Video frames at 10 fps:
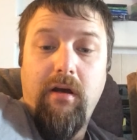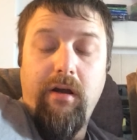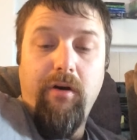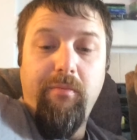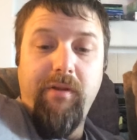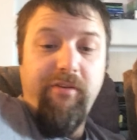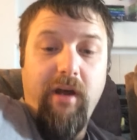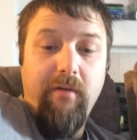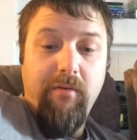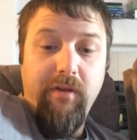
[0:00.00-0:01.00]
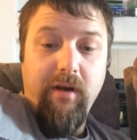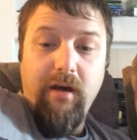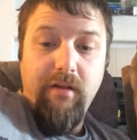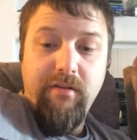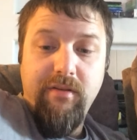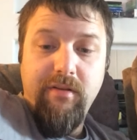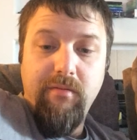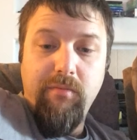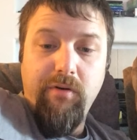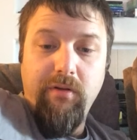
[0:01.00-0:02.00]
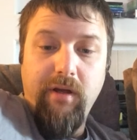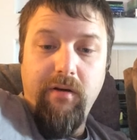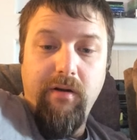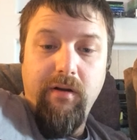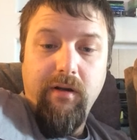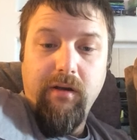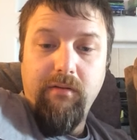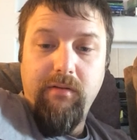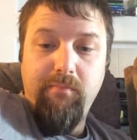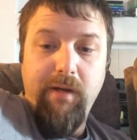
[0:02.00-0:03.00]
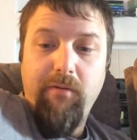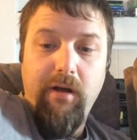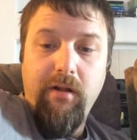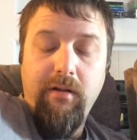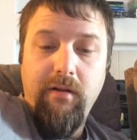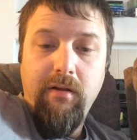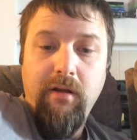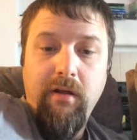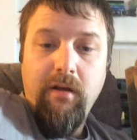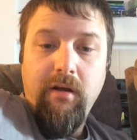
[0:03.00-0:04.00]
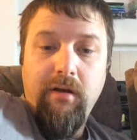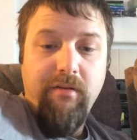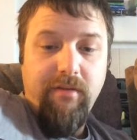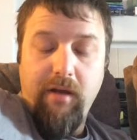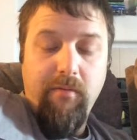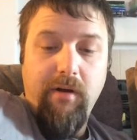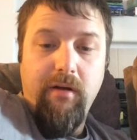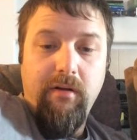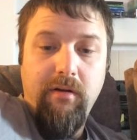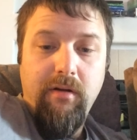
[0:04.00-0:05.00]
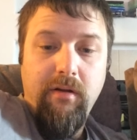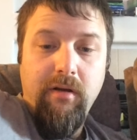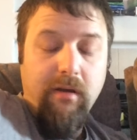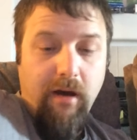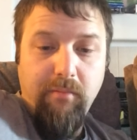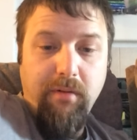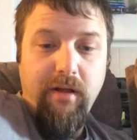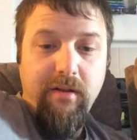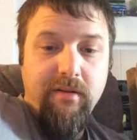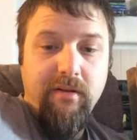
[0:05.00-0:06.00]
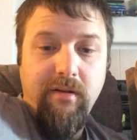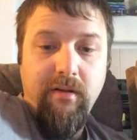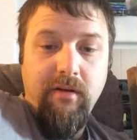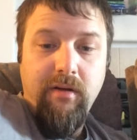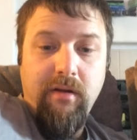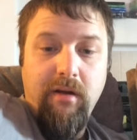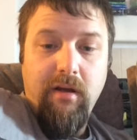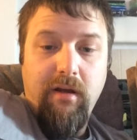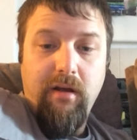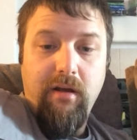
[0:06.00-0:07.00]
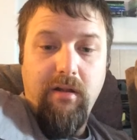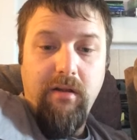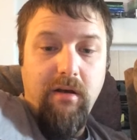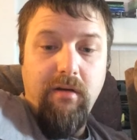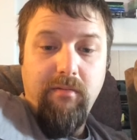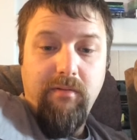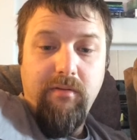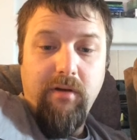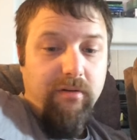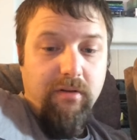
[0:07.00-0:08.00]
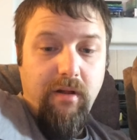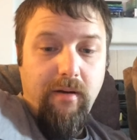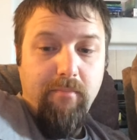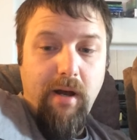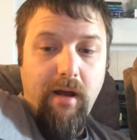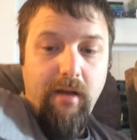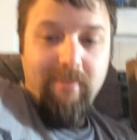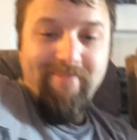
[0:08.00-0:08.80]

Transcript: I hope to chat with you guys some more later. Be well, stay well, God bless, and Talk to you later. Bye.